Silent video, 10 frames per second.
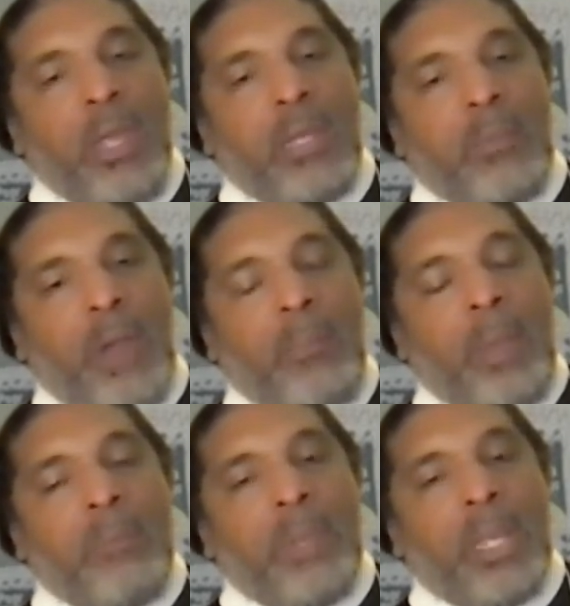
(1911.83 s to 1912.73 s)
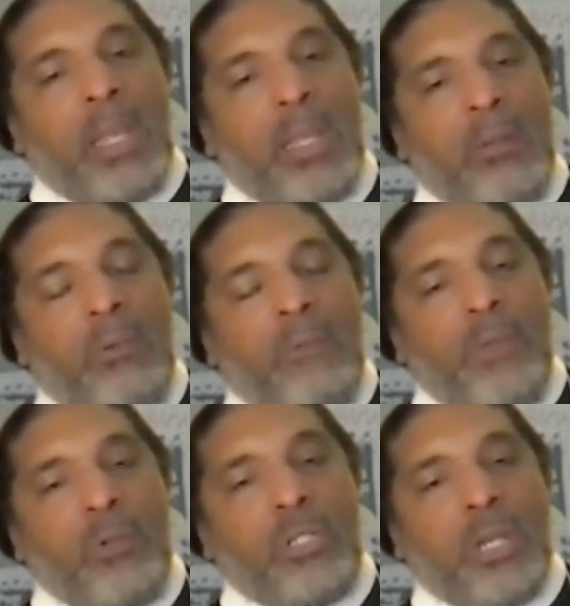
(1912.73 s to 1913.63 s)
Democrat Party, but the literal
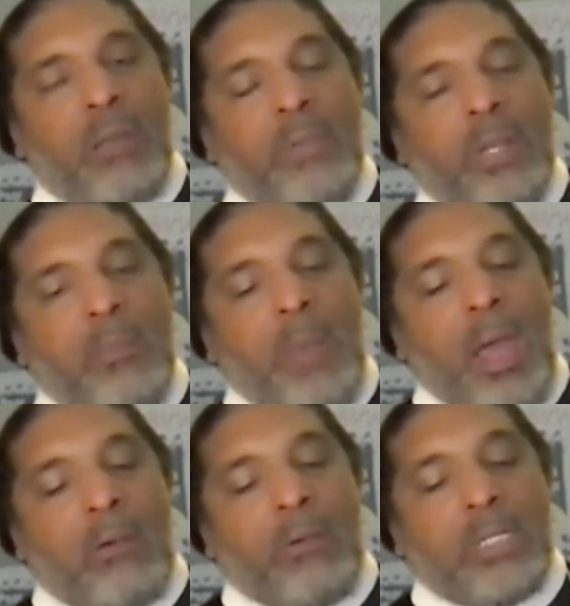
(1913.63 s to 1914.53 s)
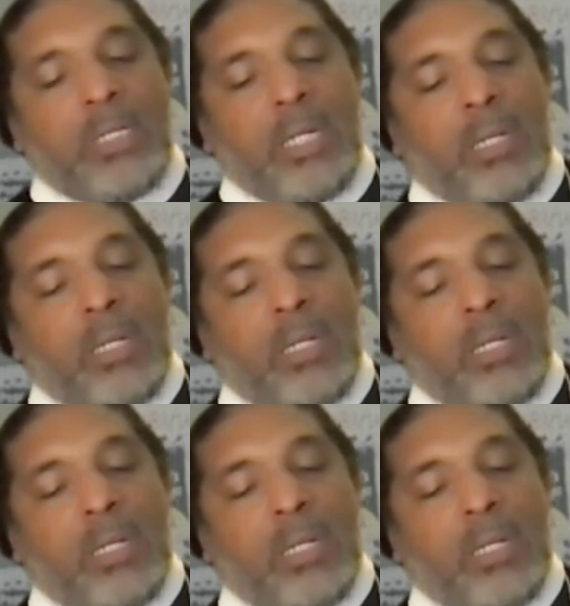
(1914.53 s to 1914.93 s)
future of the democracy.